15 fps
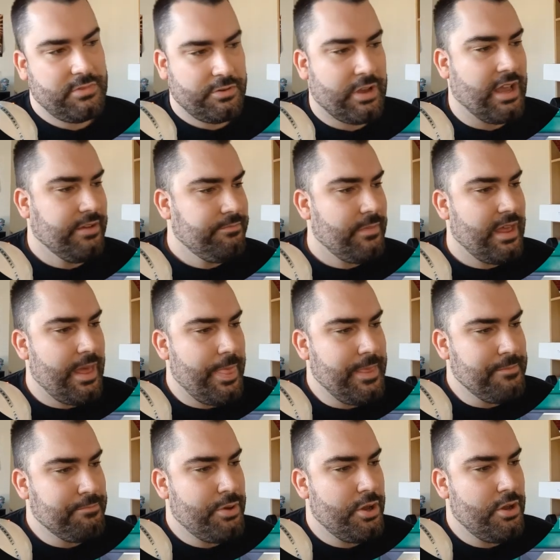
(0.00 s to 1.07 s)
okay. And
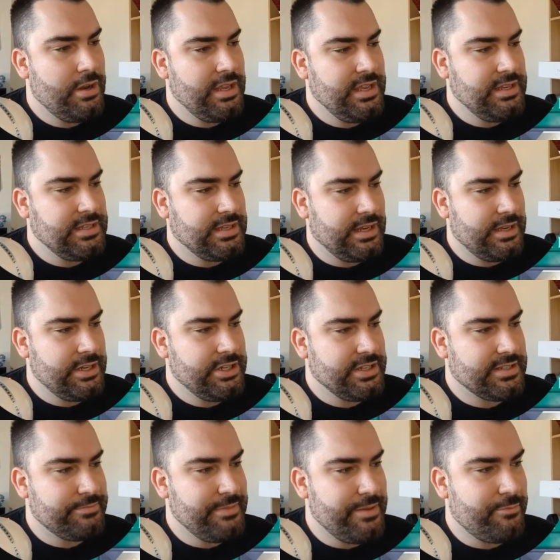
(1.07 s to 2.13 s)
then Pearly
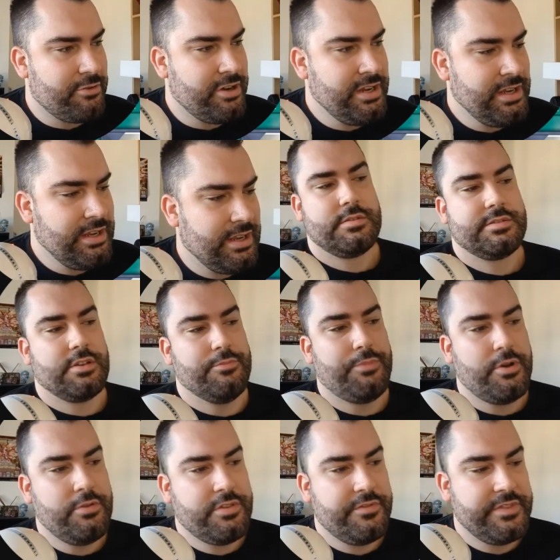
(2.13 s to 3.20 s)
Delicious Memory. So
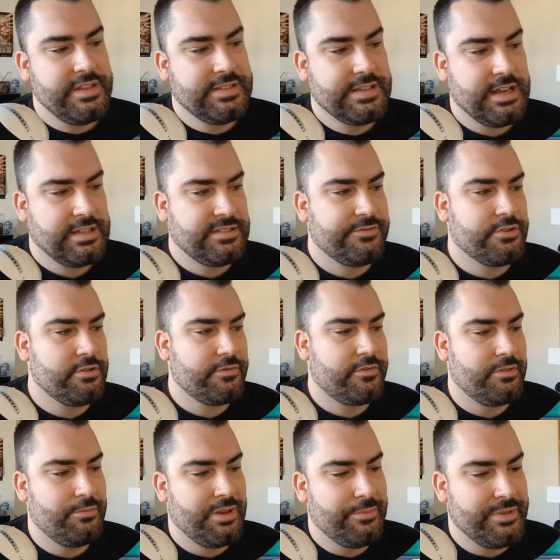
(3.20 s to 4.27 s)
both of these cards have gone
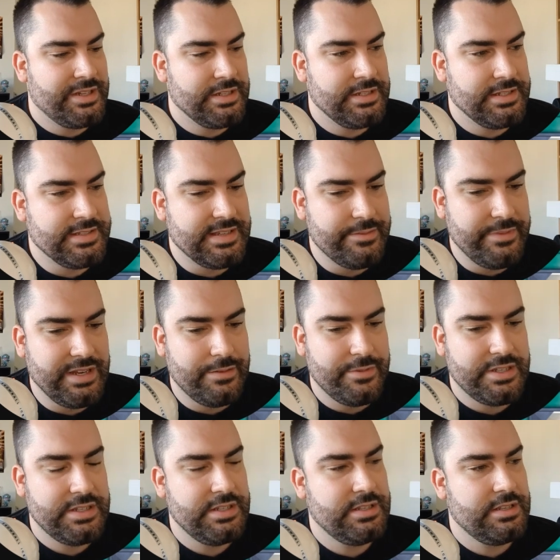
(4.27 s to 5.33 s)
from limited to
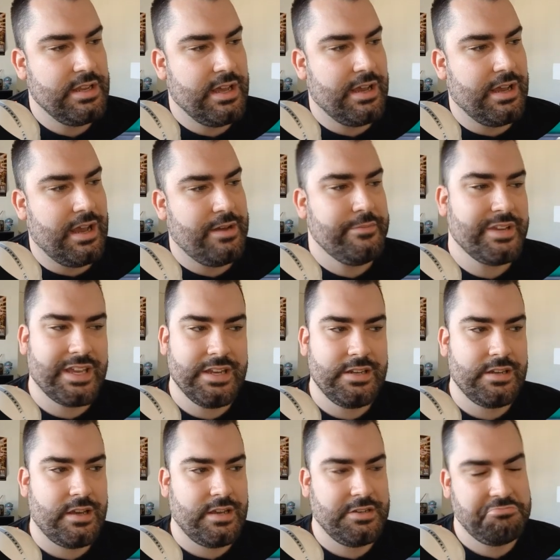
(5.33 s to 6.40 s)
semi-limited.
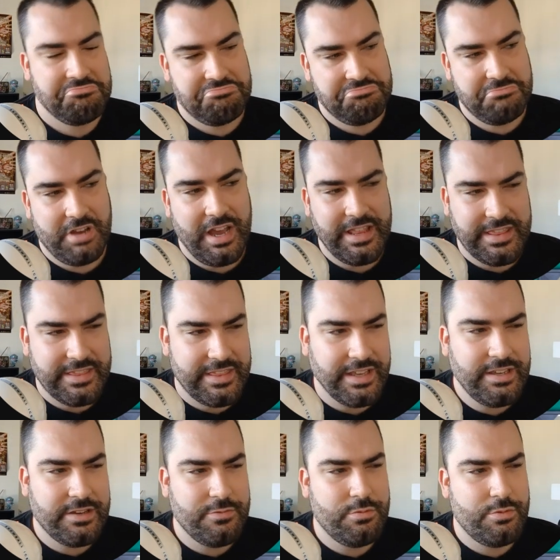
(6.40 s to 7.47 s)
Armageddon Knight, I
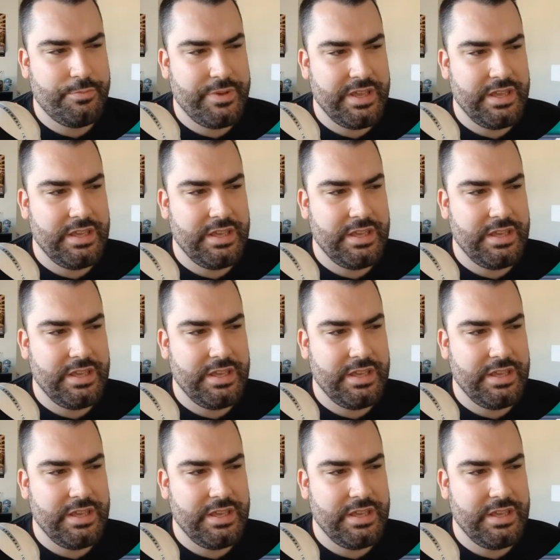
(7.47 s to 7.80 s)
think it'll